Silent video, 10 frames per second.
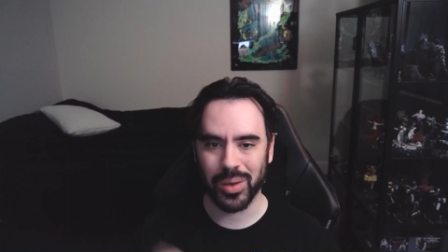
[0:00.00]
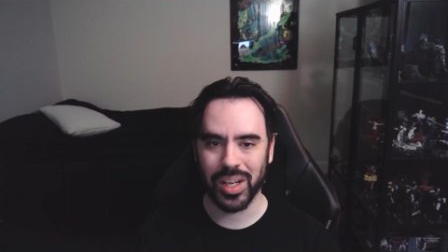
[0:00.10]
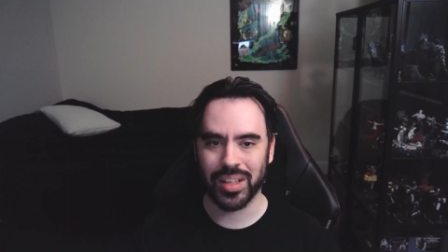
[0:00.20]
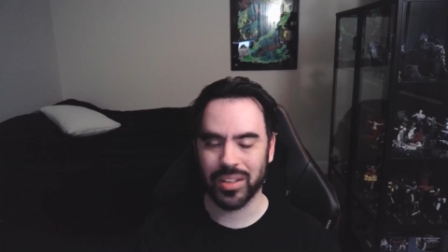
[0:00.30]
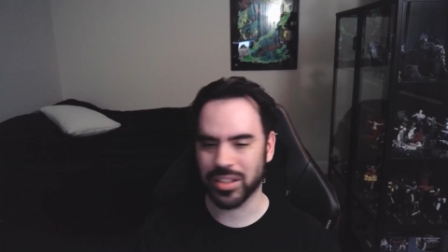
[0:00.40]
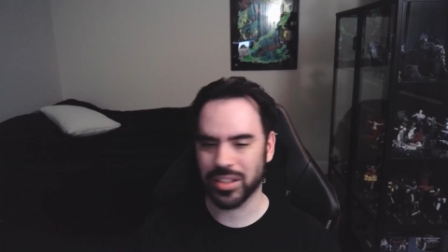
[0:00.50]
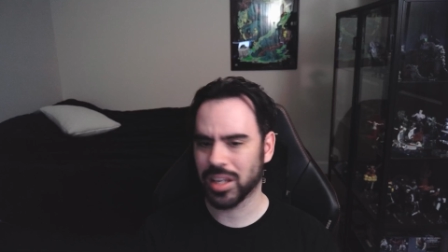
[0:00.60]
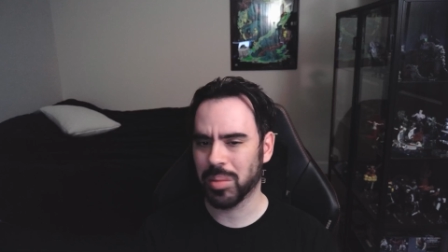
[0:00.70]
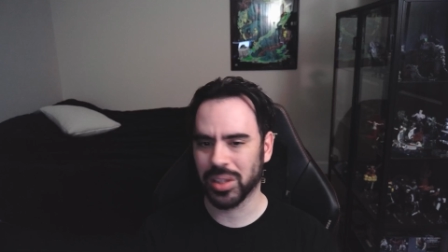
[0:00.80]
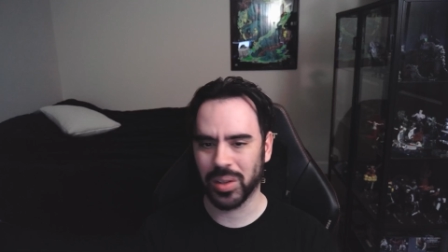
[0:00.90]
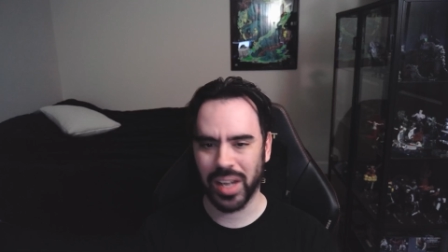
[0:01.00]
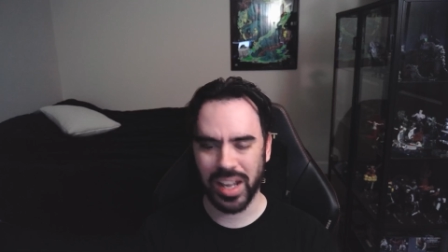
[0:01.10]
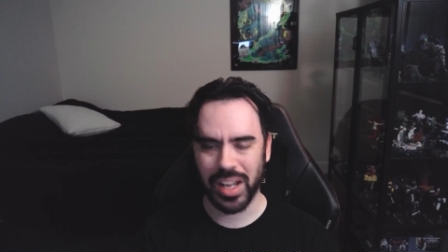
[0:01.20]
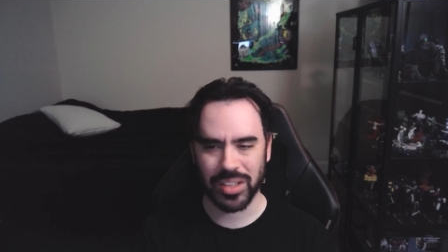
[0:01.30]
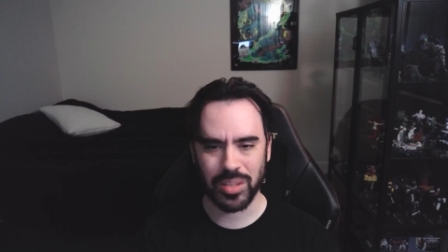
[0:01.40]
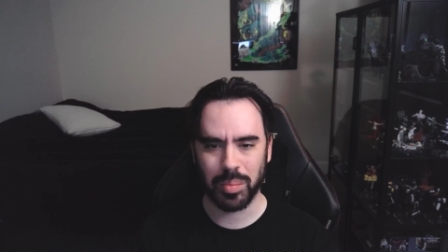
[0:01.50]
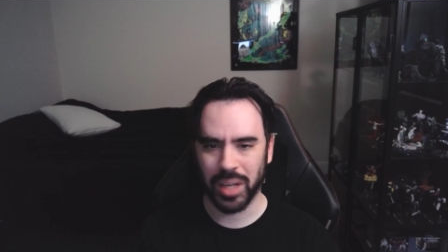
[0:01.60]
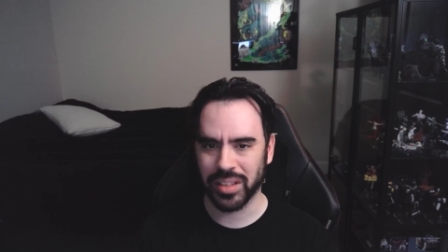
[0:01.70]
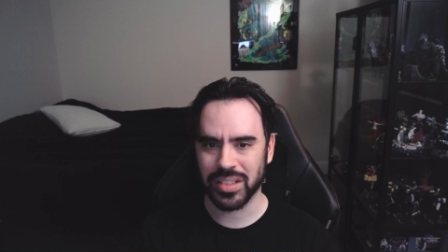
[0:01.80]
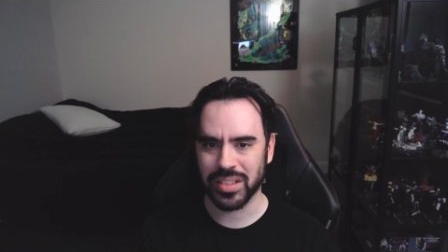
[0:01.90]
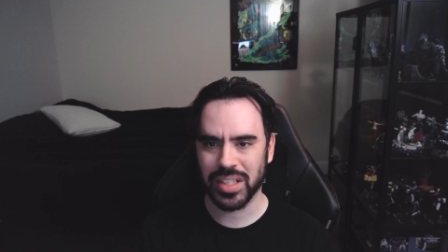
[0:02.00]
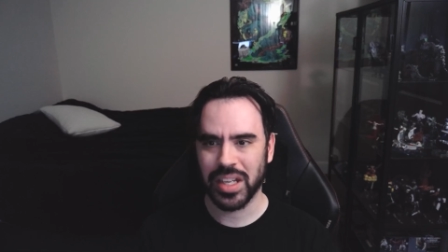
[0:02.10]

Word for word: and then there's a couple little extra buttons